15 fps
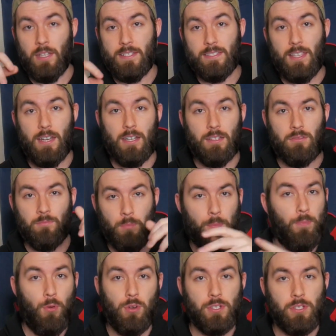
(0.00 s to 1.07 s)
and set it
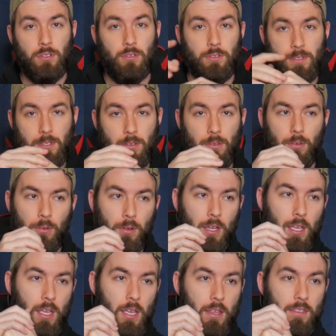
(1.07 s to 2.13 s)
proportional to
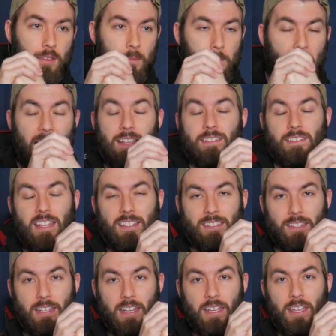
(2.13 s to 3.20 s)
the mass
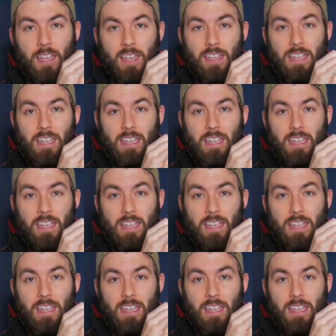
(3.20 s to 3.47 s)
density.